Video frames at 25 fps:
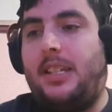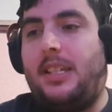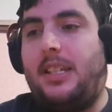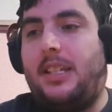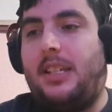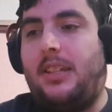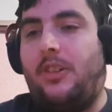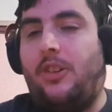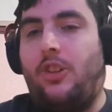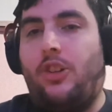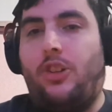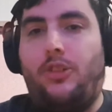
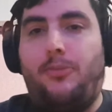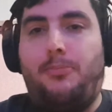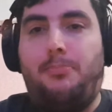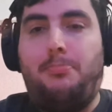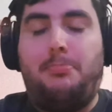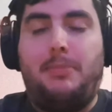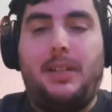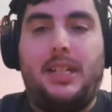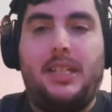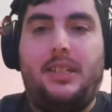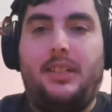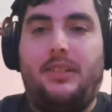her
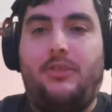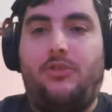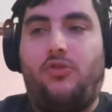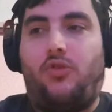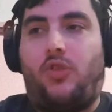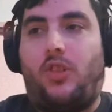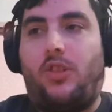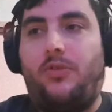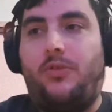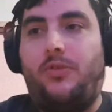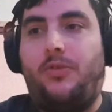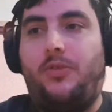main
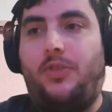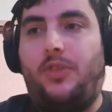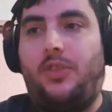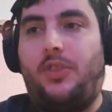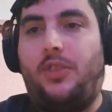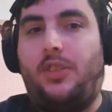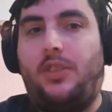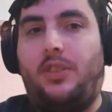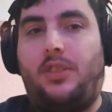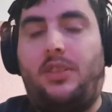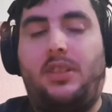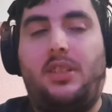
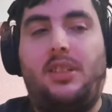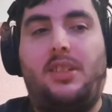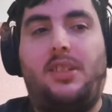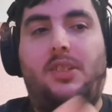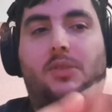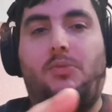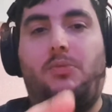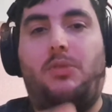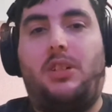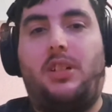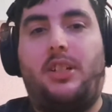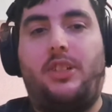growth, this is why